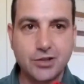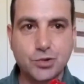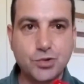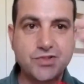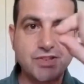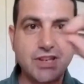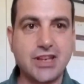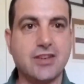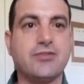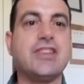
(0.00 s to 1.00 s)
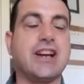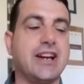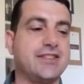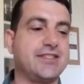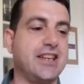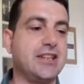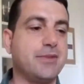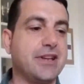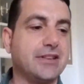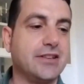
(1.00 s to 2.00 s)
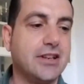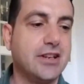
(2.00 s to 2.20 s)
to see if there are sediment